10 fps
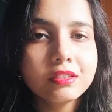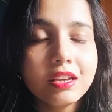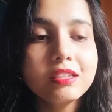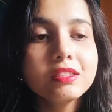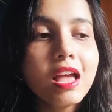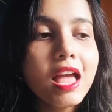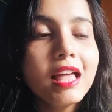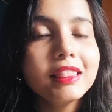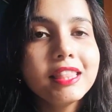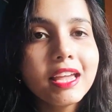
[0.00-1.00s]
Yes,
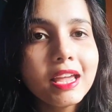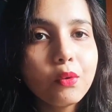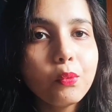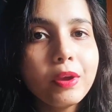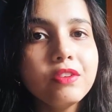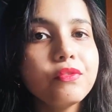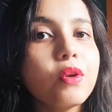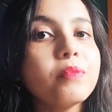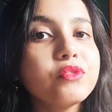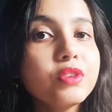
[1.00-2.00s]
they went
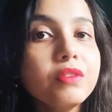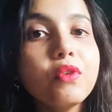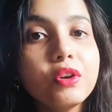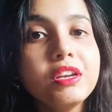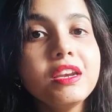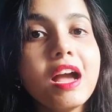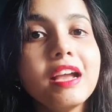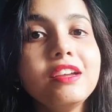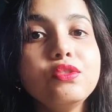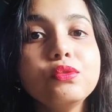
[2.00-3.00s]
from
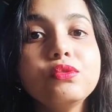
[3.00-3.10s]
349 to